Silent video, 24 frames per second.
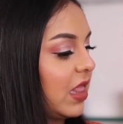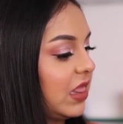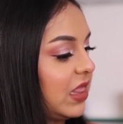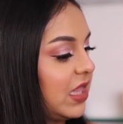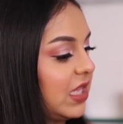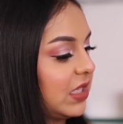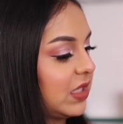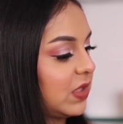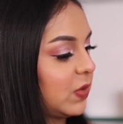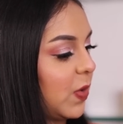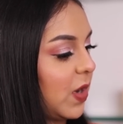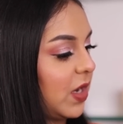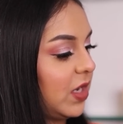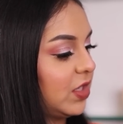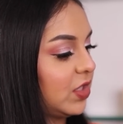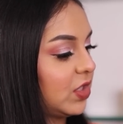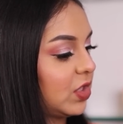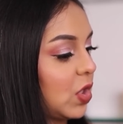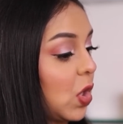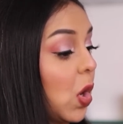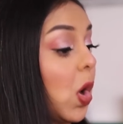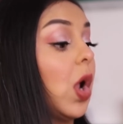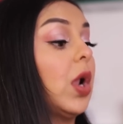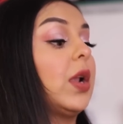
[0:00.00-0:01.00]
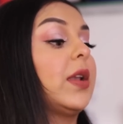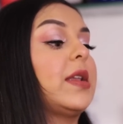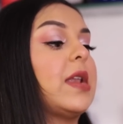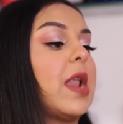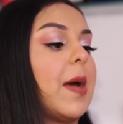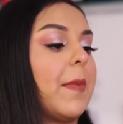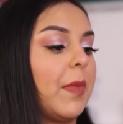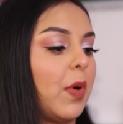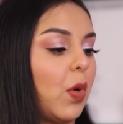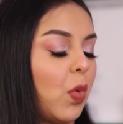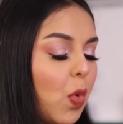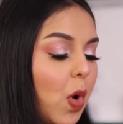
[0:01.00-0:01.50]
This one is called
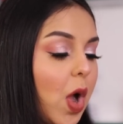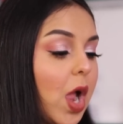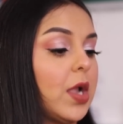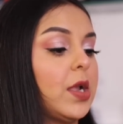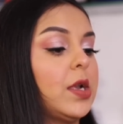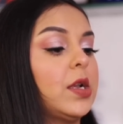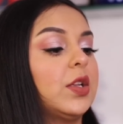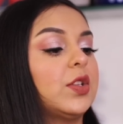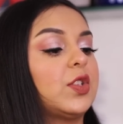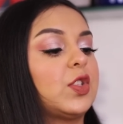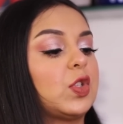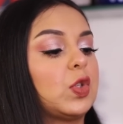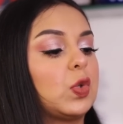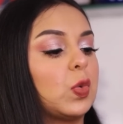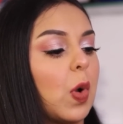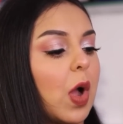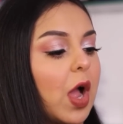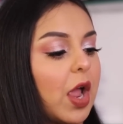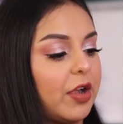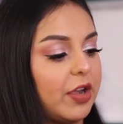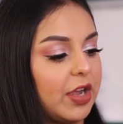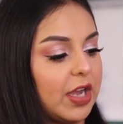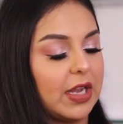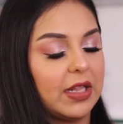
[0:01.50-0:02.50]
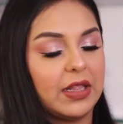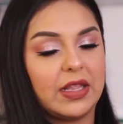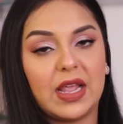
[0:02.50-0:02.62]
Number 1 Soiree.